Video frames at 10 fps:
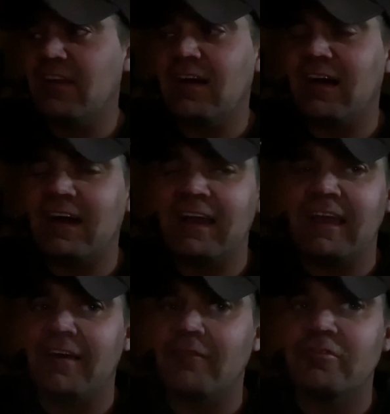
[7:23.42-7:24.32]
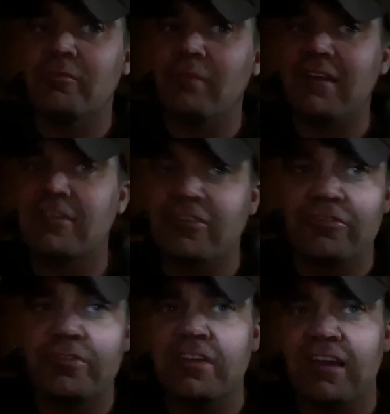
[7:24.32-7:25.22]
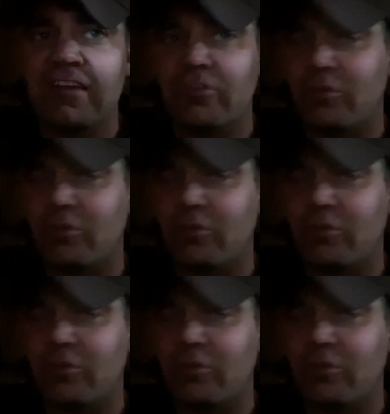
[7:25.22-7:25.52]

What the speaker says: I have some bad news for you guys, or